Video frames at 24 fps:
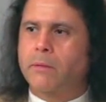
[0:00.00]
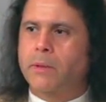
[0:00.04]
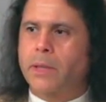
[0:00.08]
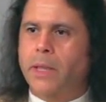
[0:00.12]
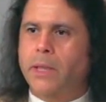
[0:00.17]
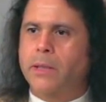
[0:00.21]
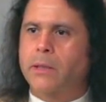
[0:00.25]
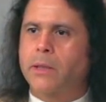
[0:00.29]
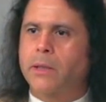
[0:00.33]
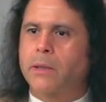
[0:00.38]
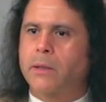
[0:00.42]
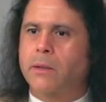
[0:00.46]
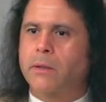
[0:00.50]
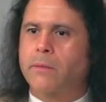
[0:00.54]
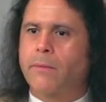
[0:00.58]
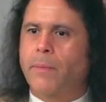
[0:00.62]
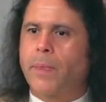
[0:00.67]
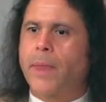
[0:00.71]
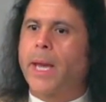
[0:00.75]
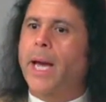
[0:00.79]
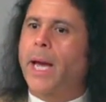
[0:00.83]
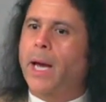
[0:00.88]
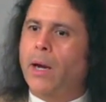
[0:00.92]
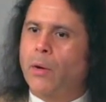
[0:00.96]
That's it.
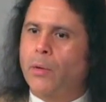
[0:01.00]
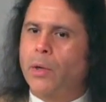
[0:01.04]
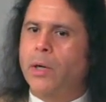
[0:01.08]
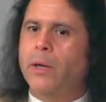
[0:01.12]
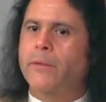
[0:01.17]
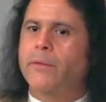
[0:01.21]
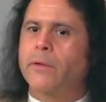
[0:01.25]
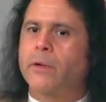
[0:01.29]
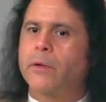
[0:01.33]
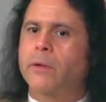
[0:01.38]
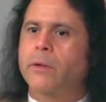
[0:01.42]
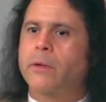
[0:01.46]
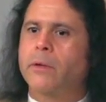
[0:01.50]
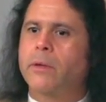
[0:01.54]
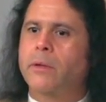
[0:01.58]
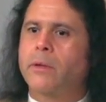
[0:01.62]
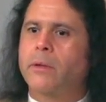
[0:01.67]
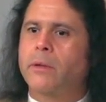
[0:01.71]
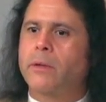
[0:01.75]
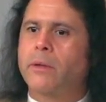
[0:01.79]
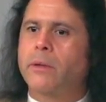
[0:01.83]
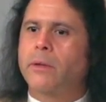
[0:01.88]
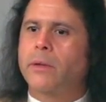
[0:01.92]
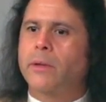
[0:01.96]
However,
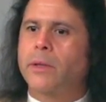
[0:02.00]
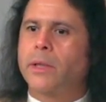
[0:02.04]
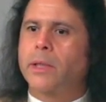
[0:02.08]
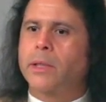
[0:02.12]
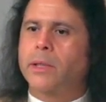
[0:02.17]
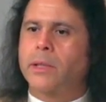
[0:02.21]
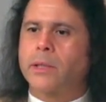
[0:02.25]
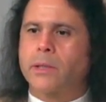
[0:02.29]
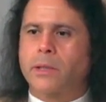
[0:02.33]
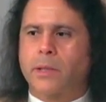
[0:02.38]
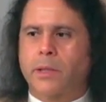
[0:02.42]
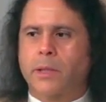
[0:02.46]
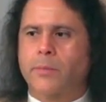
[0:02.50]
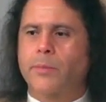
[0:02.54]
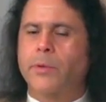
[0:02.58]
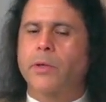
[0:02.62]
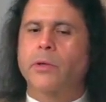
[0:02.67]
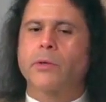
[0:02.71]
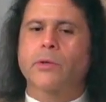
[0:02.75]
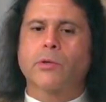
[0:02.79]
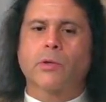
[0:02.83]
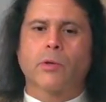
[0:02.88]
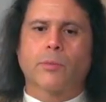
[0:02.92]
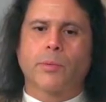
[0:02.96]
this is the
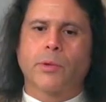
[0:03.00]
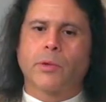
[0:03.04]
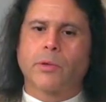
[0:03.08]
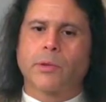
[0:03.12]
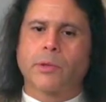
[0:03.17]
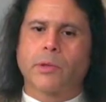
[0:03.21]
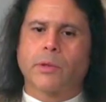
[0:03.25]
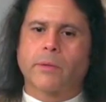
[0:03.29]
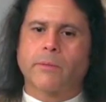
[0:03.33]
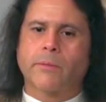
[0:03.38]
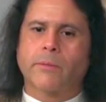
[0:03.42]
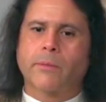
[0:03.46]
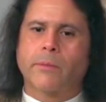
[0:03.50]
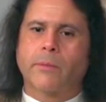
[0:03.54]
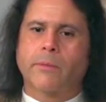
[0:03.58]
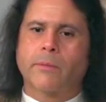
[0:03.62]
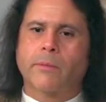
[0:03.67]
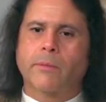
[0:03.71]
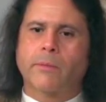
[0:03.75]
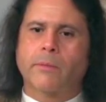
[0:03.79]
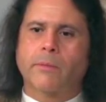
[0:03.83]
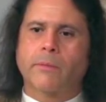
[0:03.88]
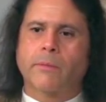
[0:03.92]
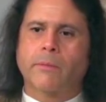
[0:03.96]
spiritual person.
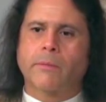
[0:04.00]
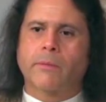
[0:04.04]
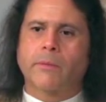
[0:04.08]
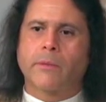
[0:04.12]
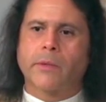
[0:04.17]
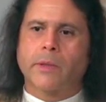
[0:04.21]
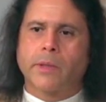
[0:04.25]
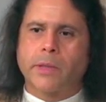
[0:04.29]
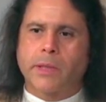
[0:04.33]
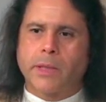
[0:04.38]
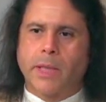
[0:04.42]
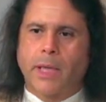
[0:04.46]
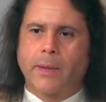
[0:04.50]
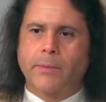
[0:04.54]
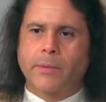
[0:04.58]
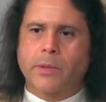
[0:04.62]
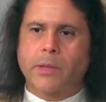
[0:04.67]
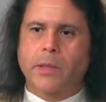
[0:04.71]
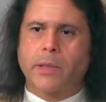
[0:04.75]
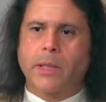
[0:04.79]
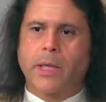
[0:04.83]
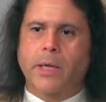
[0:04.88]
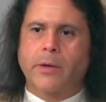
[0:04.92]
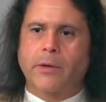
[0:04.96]
Same
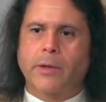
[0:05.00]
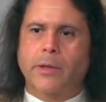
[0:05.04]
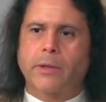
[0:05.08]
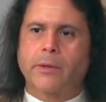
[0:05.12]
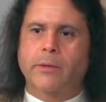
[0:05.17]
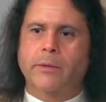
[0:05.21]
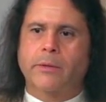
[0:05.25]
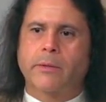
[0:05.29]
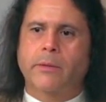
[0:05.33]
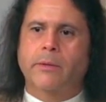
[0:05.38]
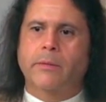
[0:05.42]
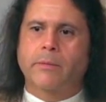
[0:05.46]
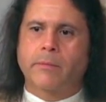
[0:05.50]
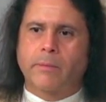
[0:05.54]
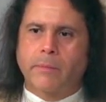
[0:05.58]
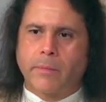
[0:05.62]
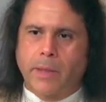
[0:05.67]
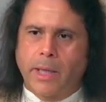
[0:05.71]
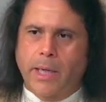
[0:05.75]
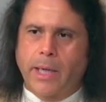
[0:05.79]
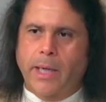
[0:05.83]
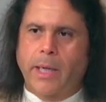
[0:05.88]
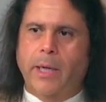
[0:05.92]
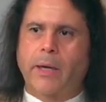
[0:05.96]
scenario.
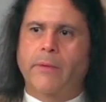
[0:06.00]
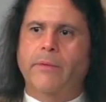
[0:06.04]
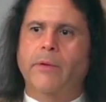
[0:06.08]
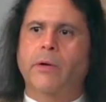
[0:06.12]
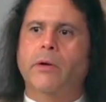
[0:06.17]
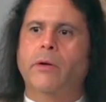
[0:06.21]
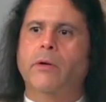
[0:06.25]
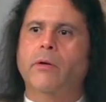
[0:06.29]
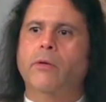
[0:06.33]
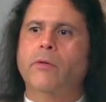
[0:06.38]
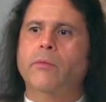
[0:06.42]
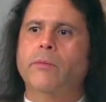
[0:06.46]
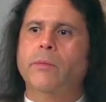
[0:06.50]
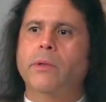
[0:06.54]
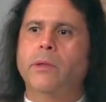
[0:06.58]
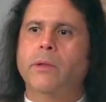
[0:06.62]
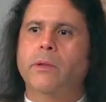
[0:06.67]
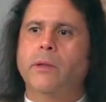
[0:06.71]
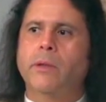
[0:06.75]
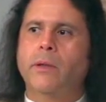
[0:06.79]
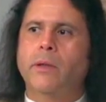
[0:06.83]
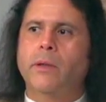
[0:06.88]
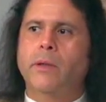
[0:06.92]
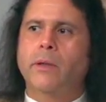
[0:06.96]
I have a home,
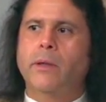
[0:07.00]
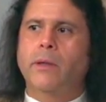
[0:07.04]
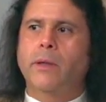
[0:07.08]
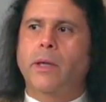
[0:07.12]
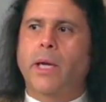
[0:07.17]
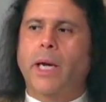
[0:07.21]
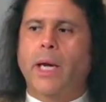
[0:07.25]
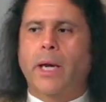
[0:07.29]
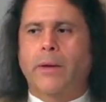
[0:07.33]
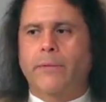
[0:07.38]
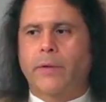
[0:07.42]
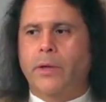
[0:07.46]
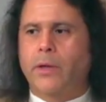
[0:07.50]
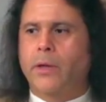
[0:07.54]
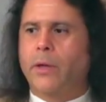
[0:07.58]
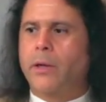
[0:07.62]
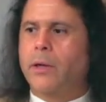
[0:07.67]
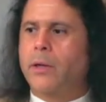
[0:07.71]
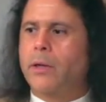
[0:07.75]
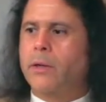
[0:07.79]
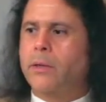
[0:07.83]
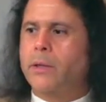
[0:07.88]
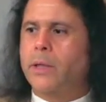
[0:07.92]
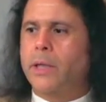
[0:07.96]
I have a
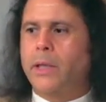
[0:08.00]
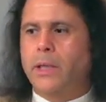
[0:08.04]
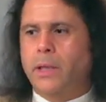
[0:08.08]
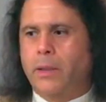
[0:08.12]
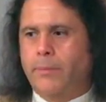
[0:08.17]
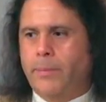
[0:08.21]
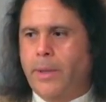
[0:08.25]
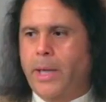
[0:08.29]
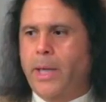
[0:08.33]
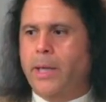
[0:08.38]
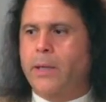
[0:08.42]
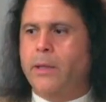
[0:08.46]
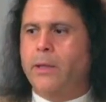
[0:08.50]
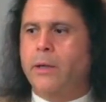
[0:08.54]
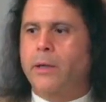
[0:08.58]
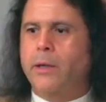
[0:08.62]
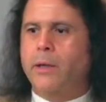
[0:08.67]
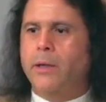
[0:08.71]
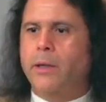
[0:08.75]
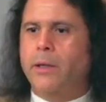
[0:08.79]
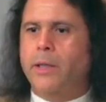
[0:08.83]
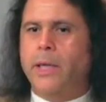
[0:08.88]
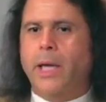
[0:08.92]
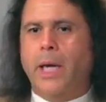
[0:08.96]
yard. In the
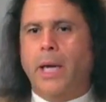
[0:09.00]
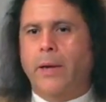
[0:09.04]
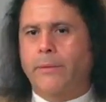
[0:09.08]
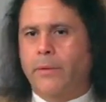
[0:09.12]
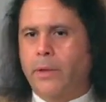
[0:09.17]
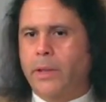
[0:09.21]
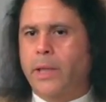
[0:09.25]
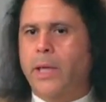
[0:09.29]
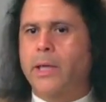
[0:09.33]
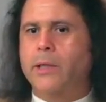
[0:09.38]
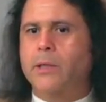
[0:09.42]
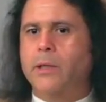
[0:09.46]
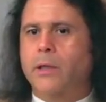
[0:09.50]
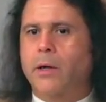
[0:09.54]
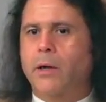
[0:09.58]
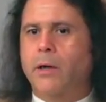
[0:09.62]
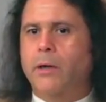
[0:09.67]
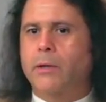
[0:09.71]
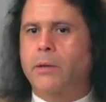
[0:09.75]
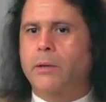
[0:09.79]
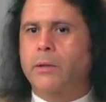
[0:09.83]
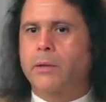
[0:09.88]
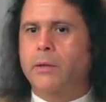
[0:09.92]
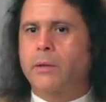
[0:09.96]
backyard, I have a nice
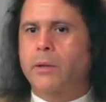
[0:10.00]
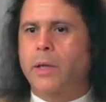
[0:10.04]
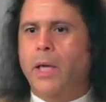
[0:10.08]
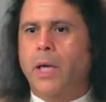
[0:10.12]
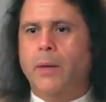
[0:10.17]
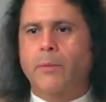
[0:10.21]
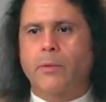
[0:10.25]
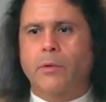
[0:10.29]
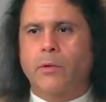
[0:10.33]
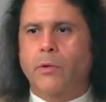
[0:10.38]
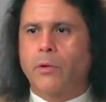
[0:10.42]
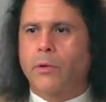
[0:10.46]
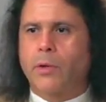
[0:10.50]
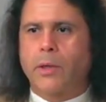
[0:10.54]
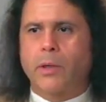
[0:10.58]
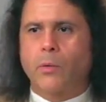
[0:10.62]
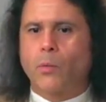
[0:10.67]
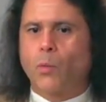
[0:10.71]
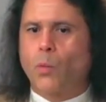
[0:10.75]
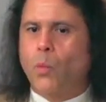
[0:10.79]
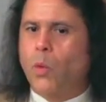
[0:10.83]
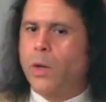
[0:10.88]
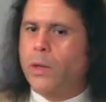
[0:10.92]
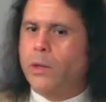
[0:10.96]
garden. I'm
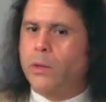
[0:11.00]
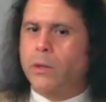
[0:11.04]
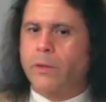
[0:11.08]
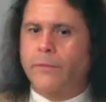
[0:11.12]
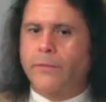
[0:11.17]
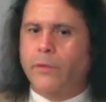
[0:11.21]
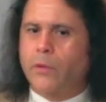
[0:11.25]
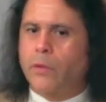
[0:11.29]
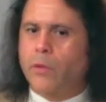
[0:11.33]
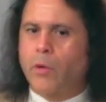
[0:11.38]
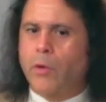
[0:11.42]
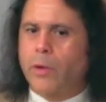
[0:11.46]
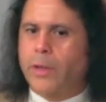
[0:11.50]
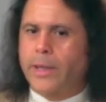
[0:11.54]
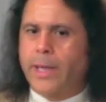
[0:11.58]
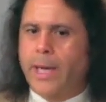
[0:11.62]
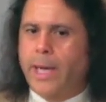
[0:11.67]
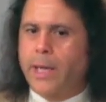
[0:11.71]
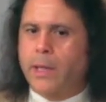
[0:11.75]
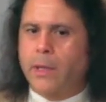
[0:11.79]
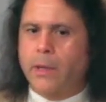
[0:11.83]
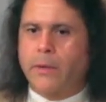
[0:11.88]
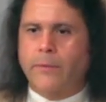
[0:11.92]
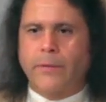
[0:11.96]
growing wonderful
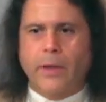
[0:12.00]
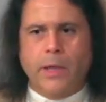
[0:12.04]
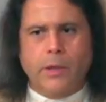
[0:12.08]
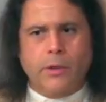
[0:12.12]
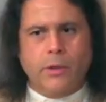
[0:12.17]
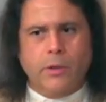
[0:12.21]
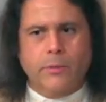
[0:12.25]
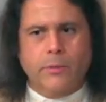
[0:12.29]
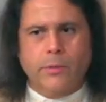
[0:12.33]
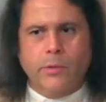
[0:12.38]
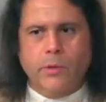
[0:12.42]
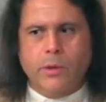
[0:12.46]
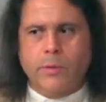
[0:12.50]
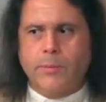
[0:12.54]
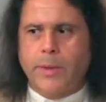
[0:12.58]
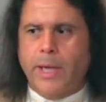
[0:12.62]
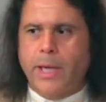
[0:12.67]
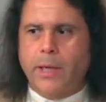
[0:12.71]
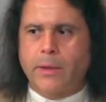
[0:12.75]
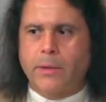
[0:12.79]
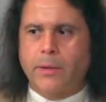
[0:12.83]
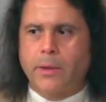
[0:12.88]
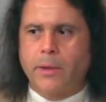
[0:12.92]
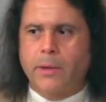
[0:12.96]
organic vegetables
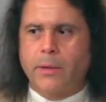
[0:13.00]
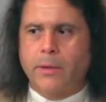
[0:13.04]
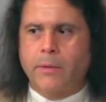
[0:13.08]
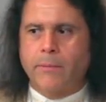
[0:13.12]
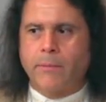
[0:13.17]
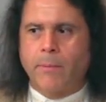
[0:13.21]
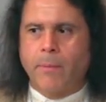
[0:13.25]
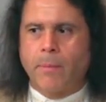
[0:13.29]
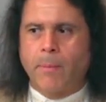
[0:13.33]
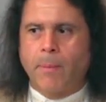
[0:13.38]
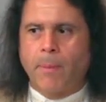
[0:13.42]
back there.